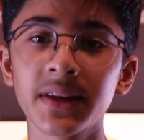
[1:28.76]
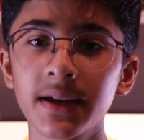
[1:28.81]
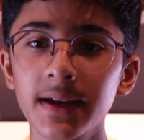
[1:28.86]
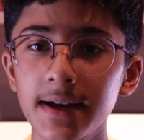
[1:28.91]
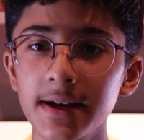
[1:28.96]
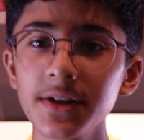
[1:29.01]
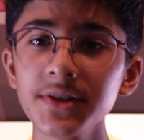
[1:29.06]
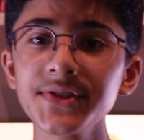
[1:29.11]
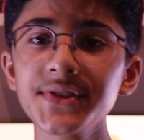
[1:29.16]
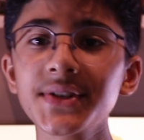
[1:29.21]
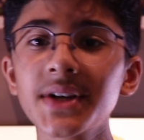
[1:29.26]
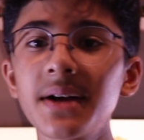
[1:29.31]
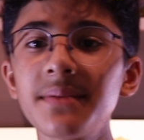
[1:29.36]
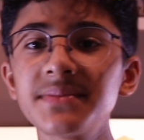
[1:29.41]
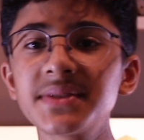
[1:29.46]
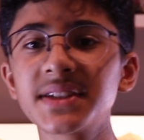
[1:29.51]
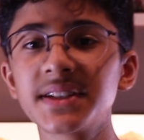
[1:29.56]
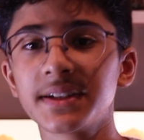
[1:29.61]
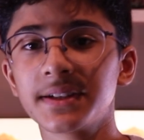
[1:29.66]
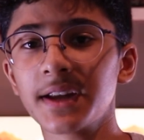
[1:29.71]
It also
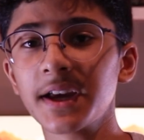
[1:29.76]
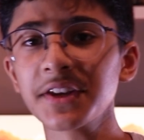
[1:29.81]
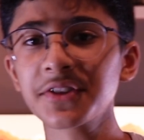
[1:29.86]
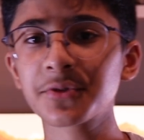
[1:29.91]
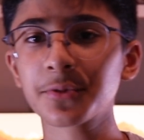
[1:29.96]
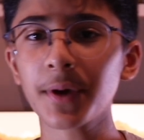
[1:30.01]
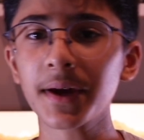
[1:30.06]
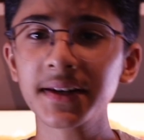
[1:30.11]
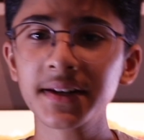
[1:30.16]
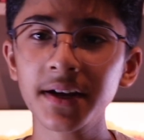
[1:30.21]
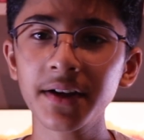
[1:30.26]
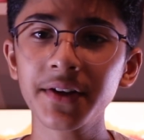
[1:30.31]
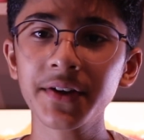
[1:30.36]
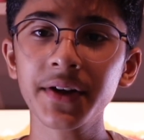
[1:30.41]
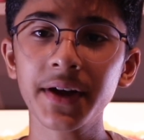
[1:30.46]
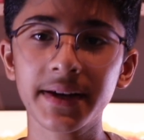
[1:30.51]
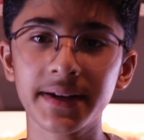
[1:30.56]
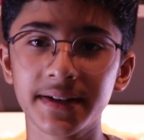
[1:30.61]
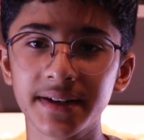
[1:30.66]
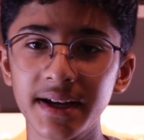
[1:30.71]
comes in a nice red color
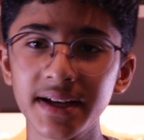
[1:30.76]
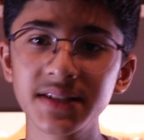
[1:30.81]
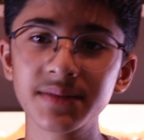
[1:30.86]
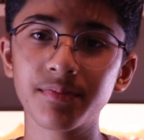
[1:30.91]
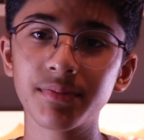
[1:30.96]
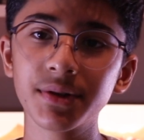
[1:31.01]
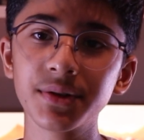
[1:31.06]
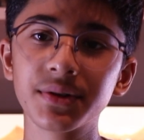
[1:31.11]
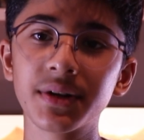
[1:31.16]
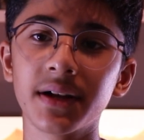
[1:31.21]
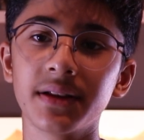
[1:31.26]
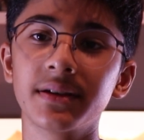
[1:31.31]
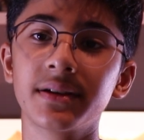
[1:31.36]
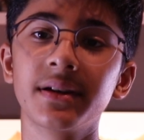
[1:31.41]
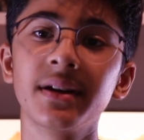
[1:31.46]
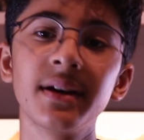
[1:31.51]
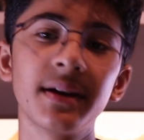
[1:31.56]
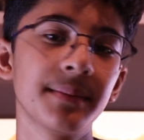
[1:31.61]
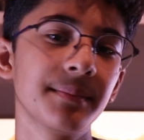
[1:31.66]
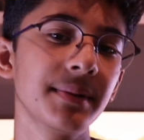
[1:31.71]
and a nice blue color,
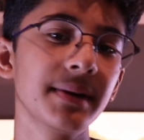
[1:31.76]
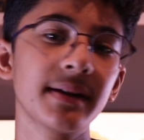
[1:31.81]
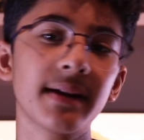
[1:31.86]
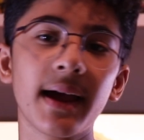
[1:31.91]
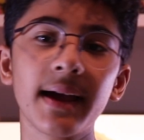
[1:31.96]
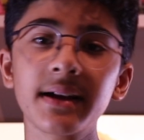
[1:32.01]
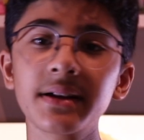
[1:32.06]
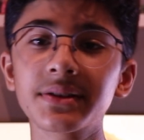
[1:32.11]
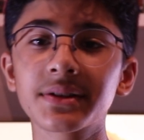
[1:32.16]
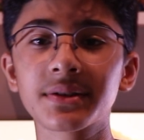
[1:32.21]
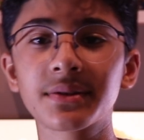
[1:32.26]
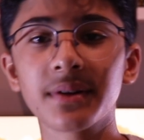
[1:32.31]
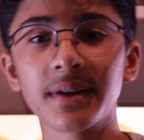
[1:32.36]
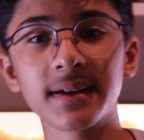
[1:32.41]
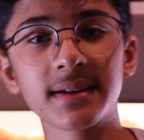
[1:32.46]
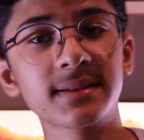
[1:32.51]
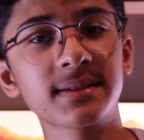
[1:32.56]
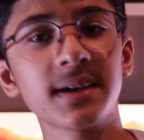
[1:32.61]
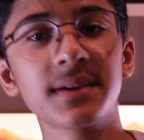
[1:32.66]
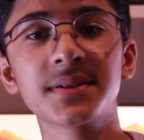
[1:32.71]
but I got the gray
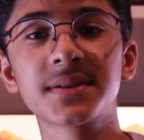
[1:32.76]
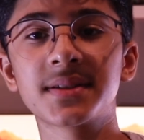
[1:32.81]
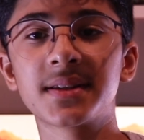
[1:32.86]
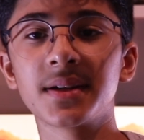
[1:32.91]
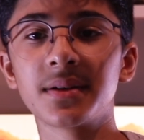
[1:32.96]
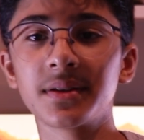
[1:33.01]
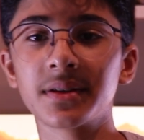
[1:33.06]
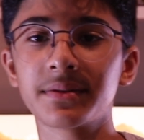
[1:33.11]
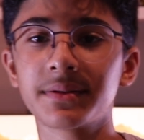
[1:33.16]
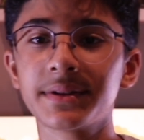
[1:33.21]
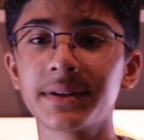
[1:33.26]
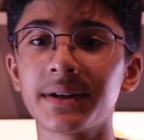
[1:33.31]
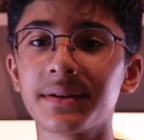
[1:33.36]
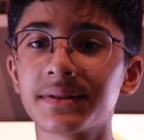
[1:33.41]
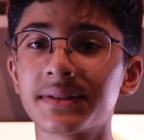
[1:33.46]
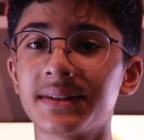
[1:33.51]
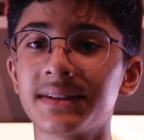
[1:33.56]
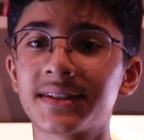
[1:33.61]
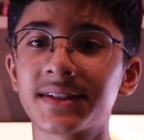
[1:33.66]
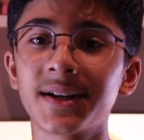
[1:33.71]
because that was the only one that
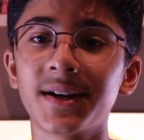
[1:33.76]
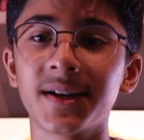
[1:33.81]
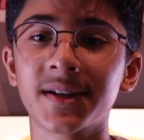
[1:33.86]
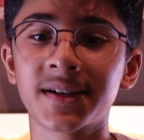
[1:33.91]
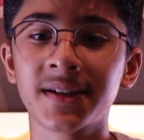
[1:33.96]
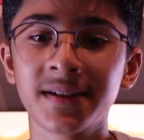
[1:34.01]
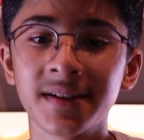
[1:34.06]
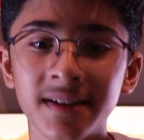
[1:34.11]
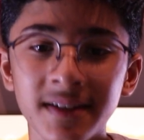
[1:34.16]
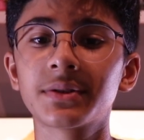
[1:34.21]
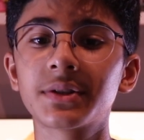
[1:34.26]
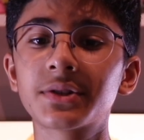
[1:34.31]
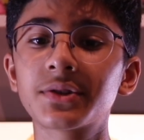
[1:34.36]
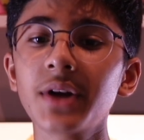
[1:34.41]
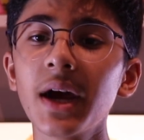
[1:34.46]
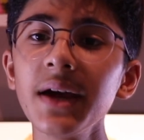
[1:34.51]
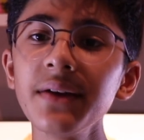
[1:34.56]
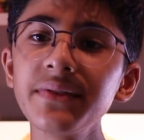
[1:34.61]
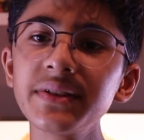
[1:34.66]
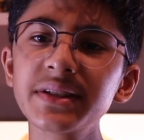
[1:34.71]
was in stock. The
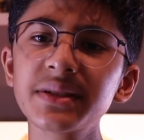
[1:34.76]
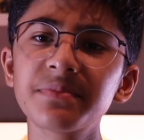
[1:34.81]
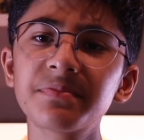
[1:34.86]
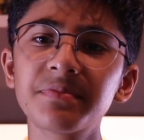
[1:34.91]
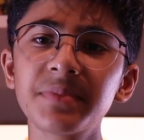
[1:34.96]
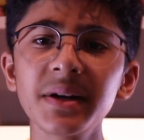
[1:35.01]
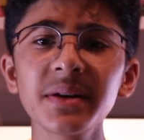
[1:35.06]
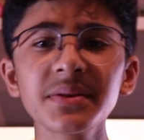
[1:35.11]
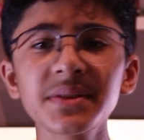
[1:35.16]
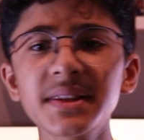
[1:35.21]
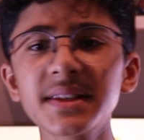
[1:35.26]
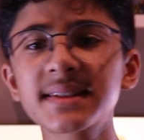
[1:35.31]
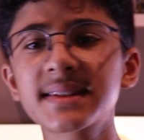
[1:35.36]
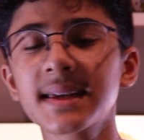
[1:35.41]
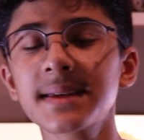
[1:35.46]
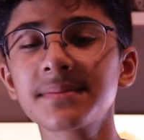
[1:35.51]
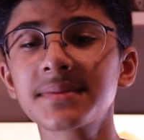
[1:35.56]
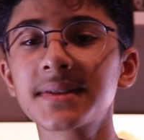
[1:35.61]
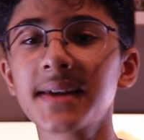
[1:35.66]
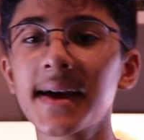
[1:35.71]
drive is about the
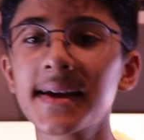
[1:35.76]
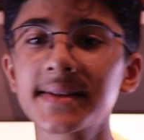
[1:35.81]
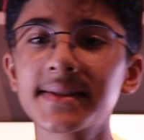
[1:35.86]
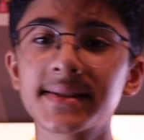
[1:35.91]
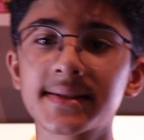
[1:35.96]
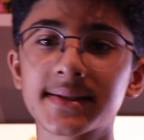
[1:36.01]
same size